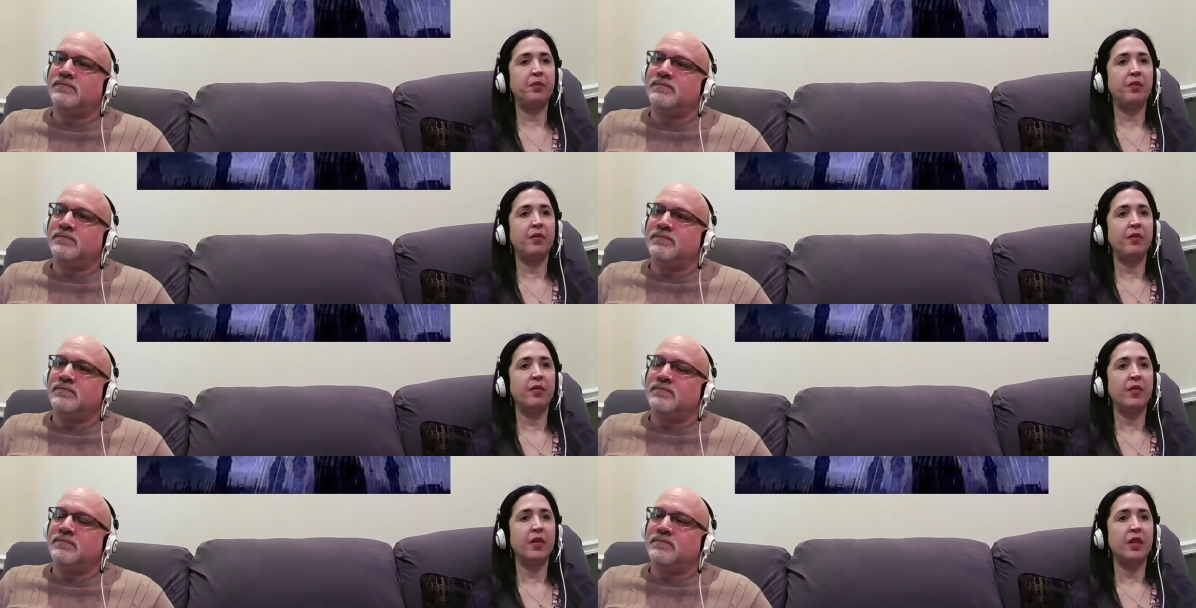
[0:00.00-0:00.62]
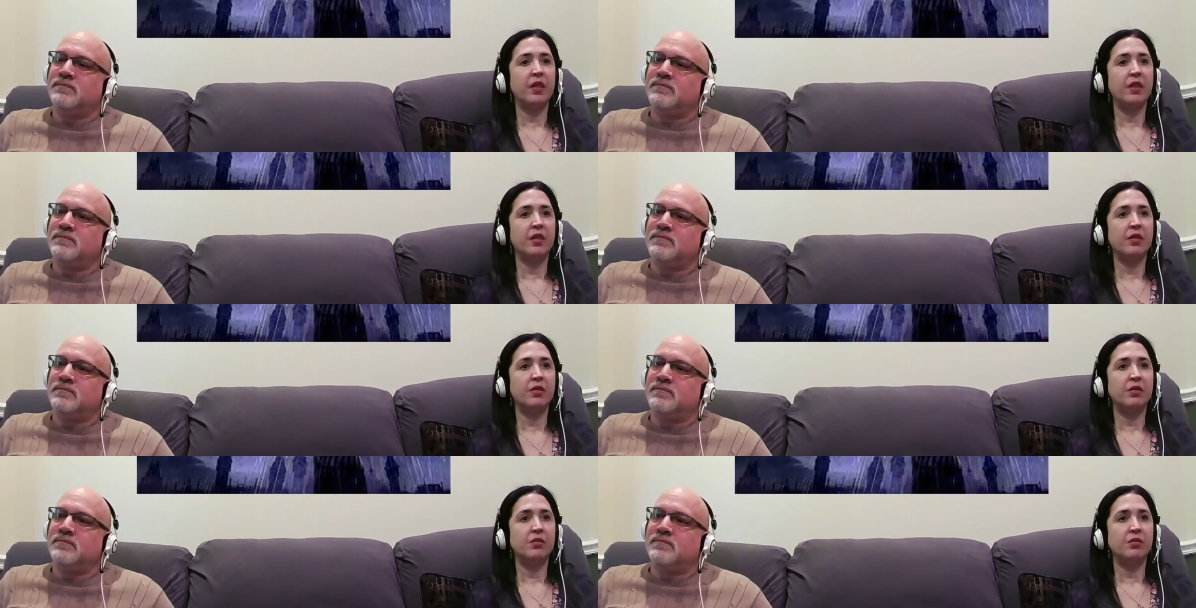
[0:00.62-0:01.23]

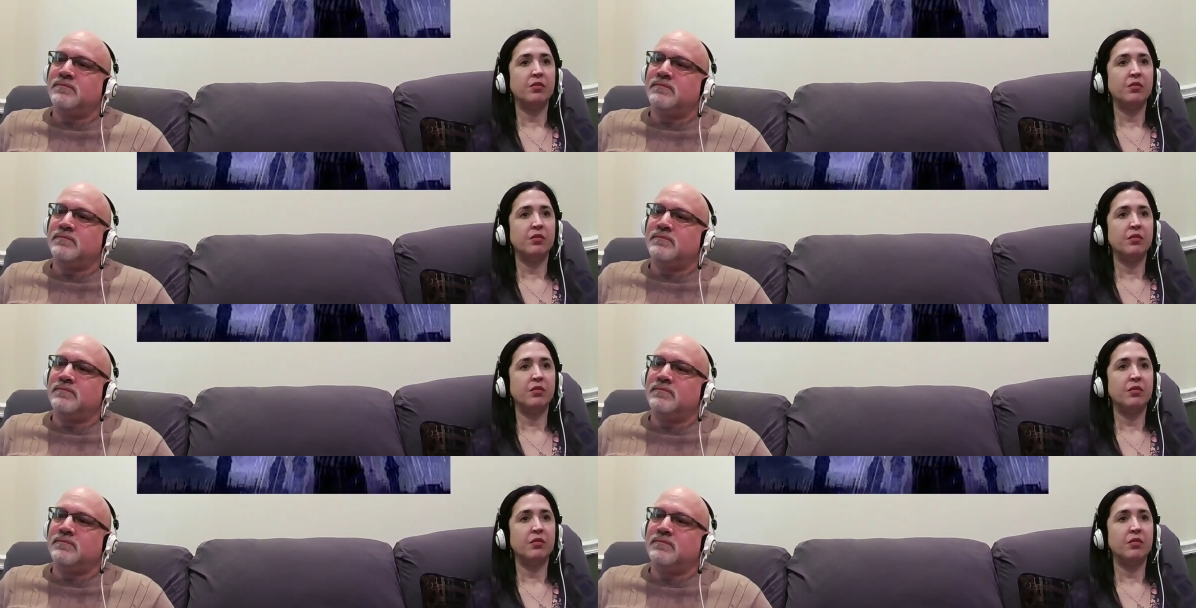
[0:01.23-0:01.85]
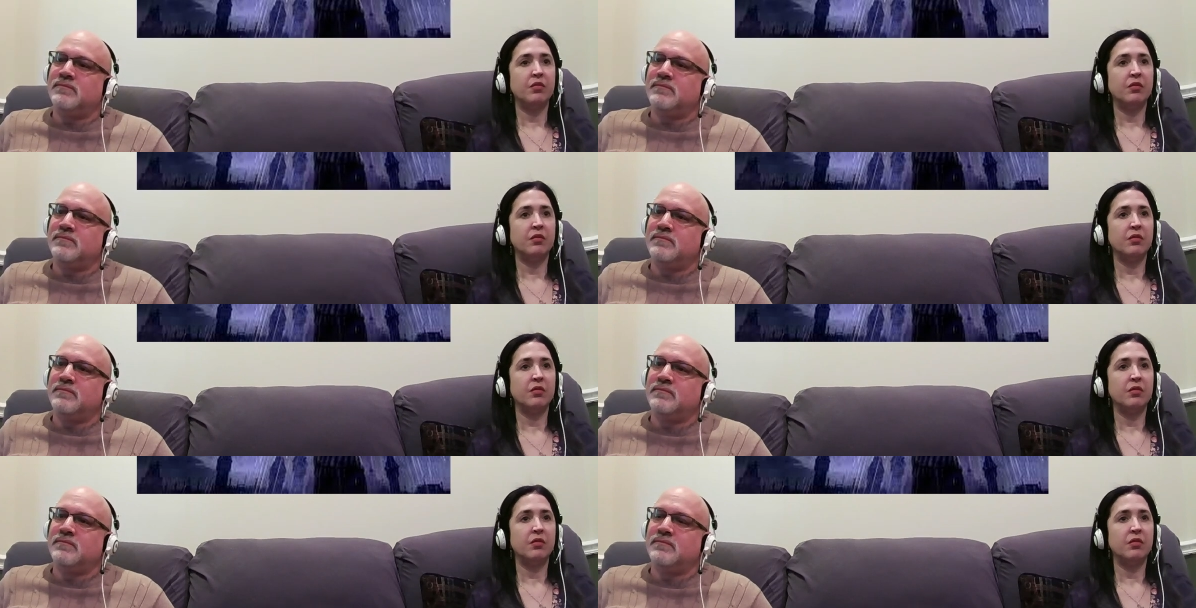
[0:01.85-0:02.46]

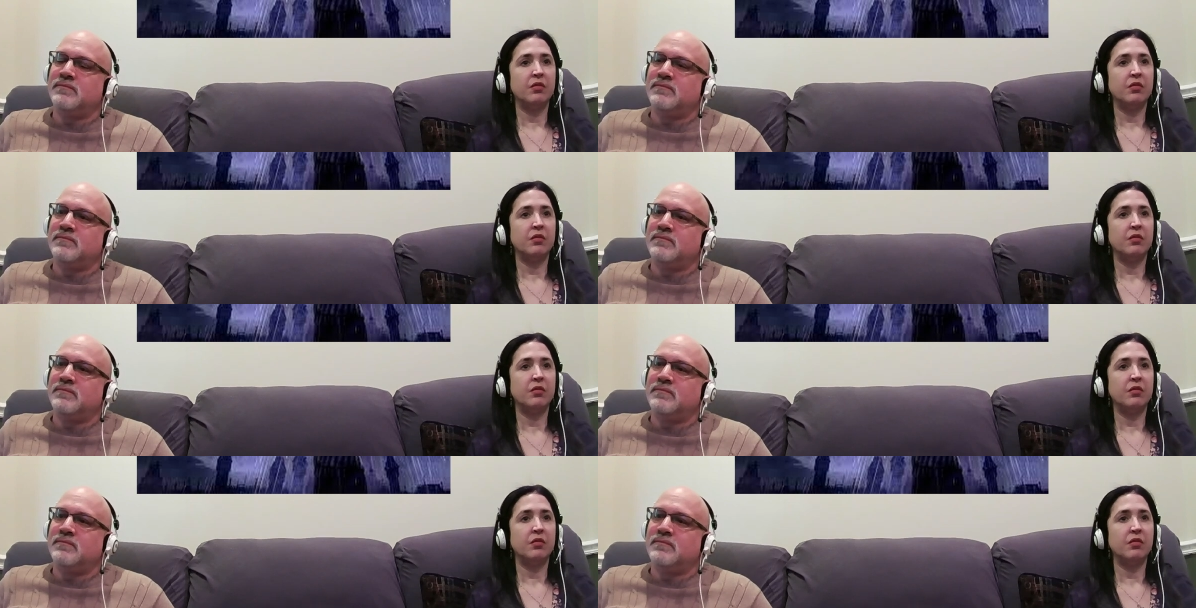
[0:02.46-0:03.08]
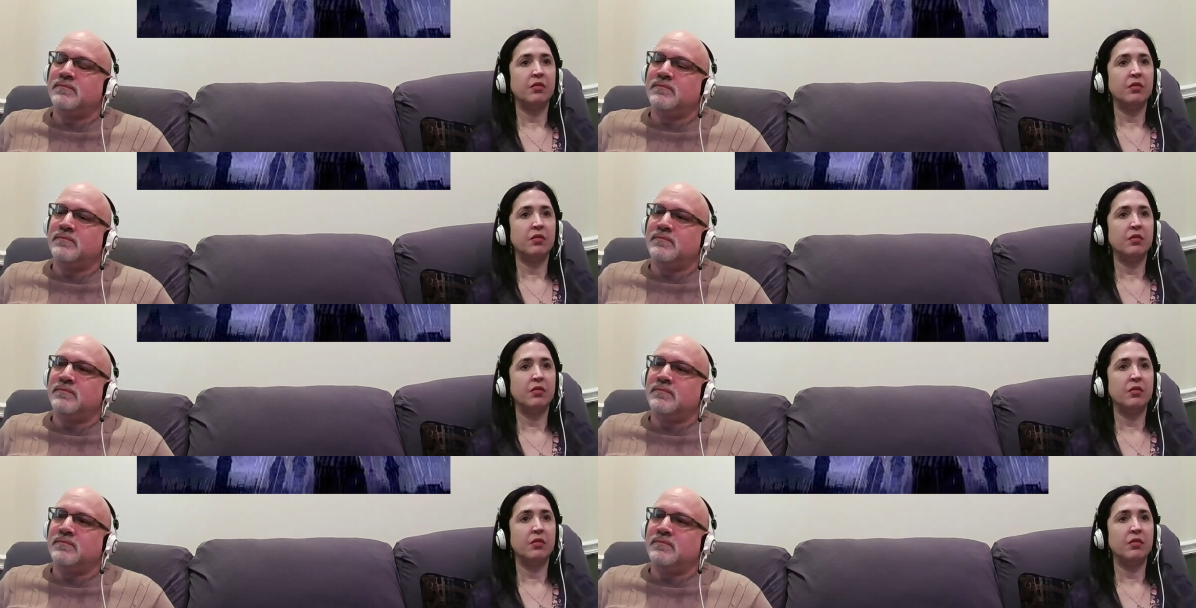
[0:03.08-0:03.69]

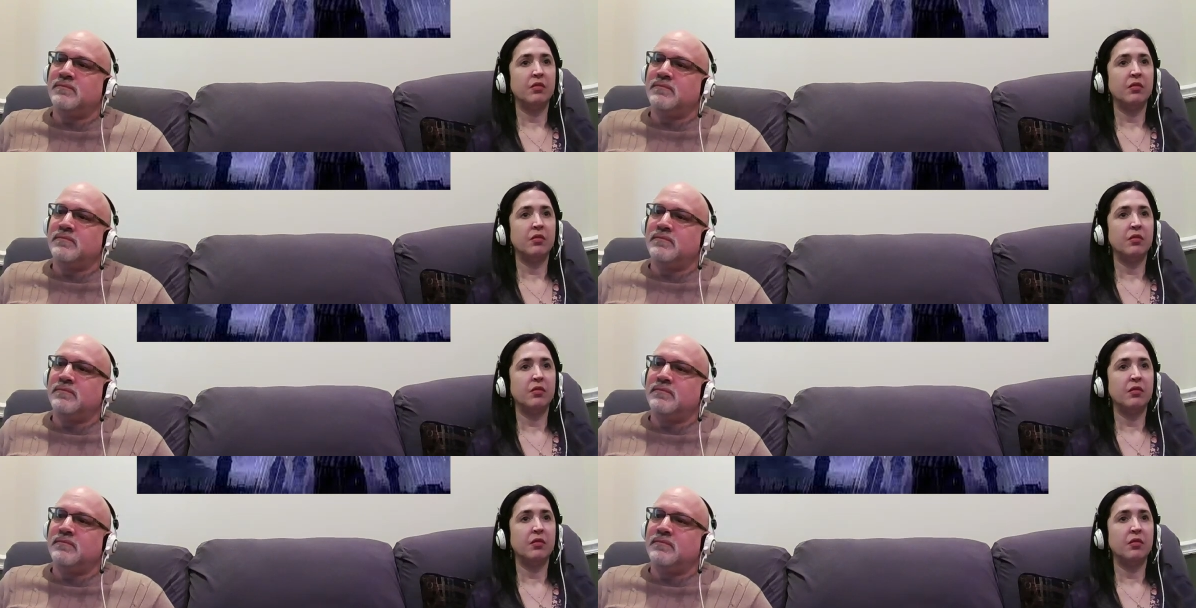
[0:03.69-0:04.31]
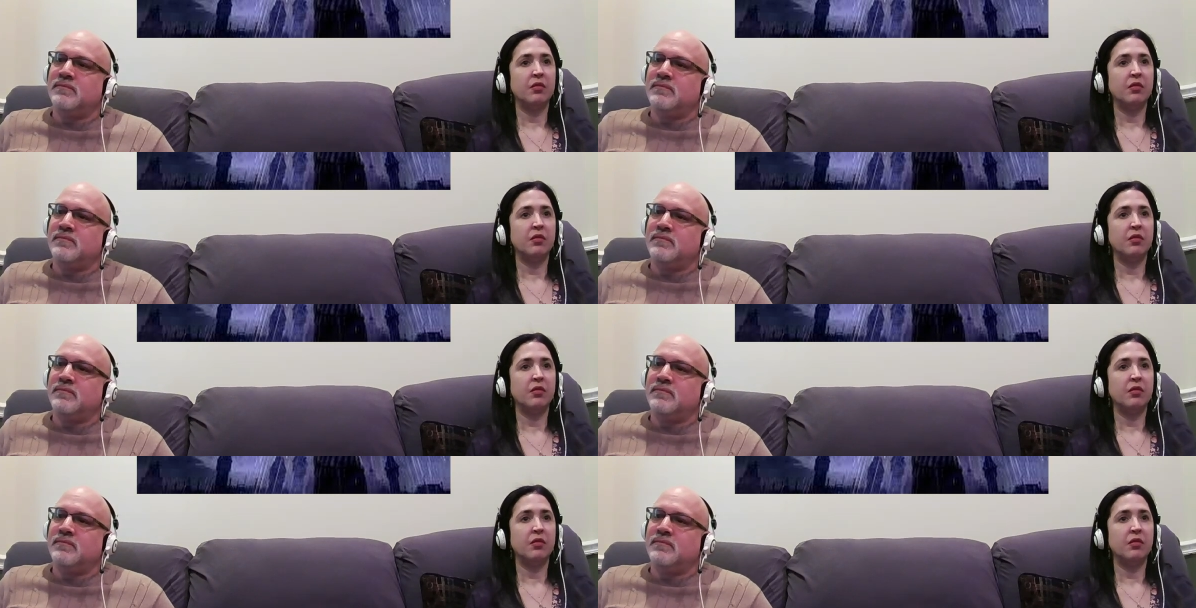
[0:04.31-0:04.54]
Nobody speaks.